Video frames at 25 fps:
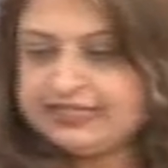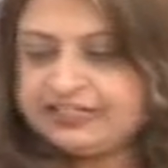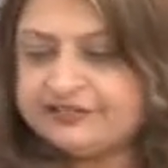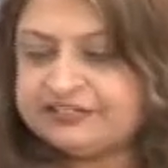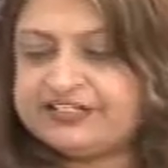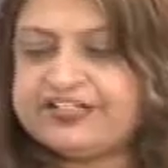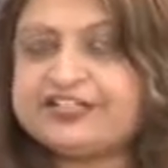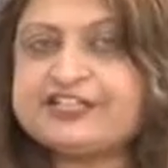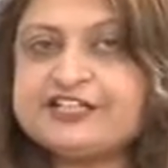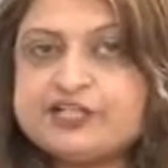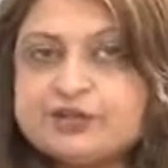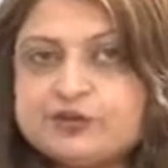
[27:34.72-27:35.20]

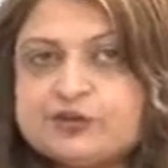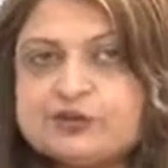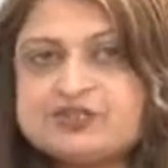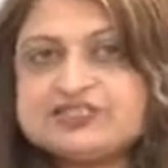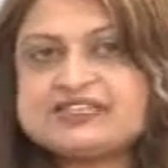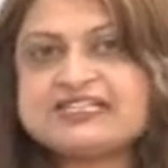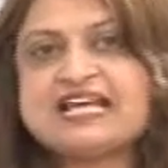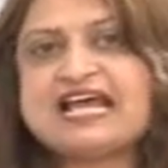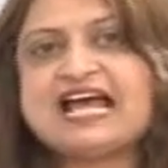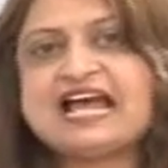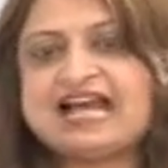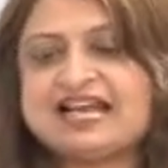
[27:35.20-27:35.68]

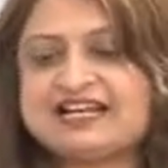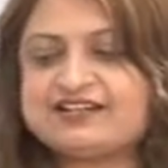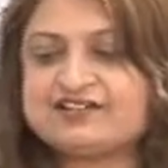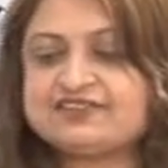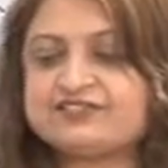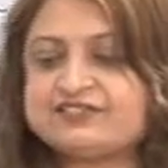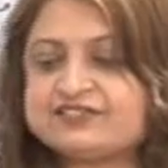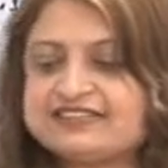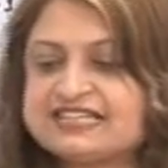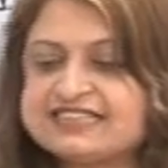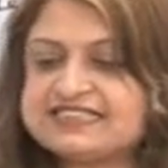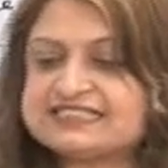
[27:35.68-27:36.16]
Reduce
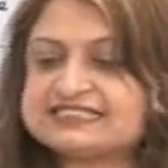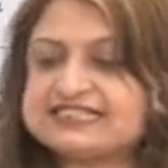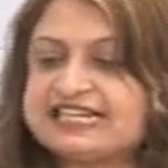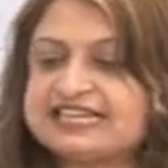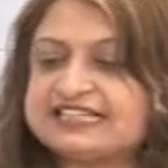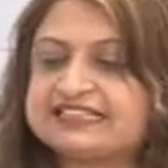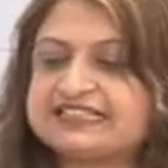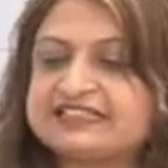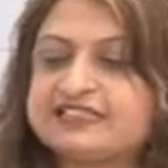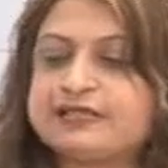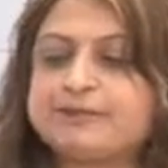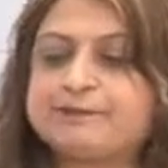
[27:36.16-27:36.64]
and
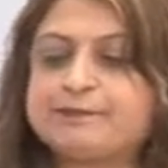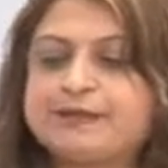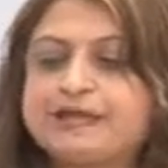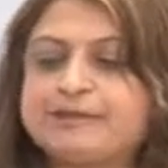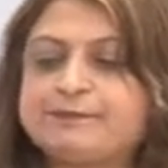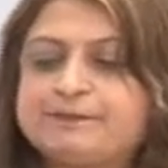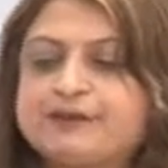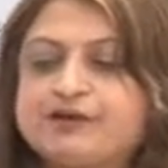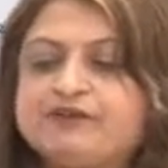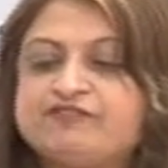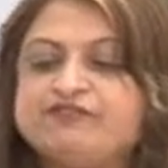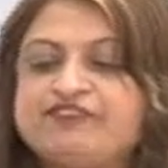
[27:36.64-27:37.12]
recycle
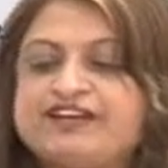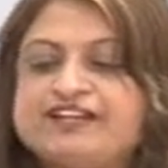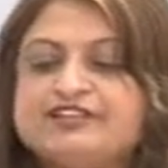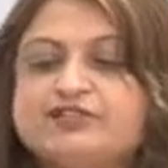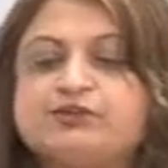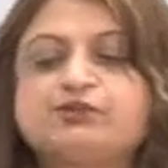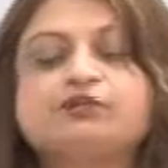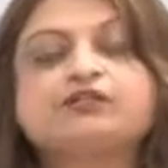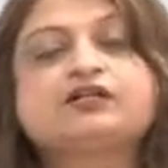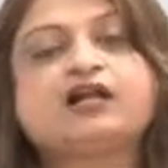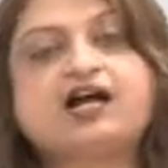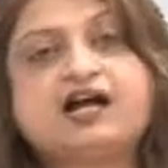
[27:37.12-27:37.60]
paper where
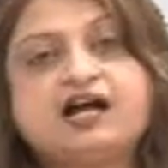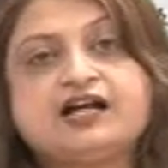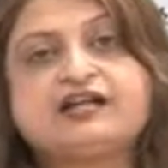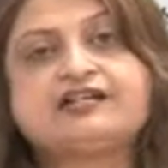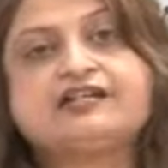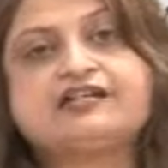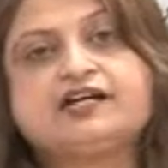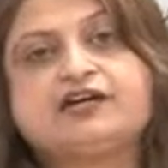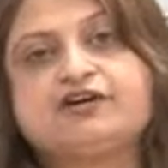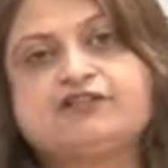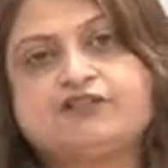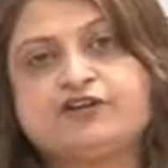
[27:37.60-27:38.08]
you
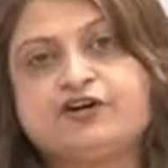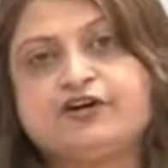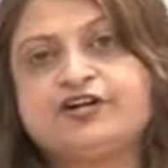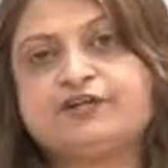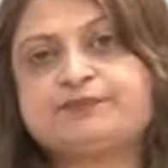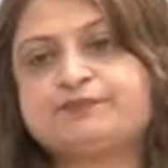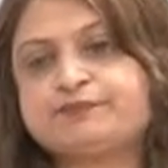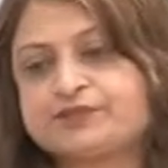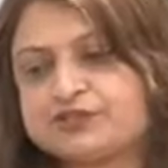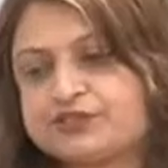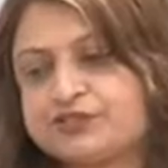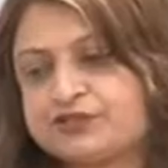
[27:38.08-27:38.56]
can't
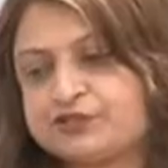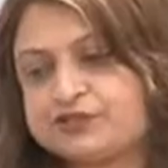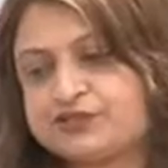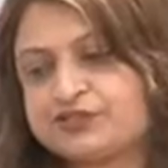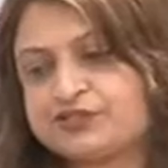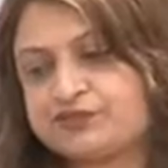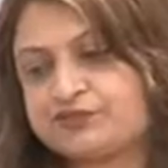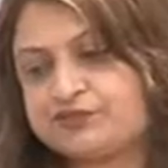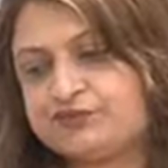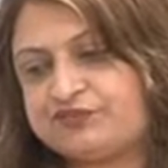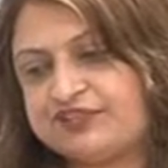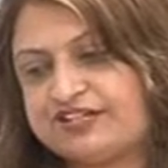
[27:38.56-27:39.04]
avoid
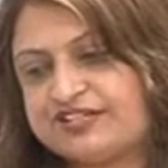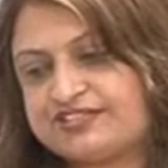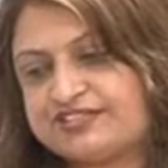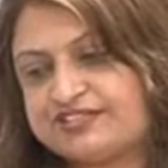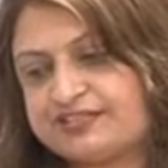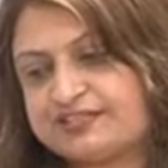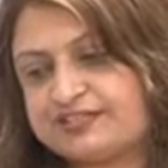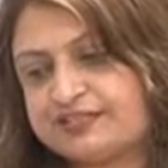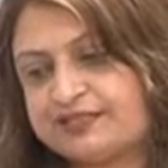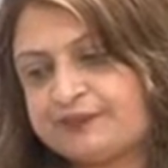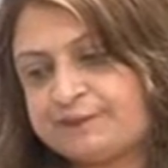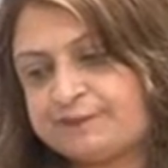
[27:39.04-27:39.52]
producing
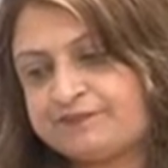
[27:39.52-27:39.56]
waste.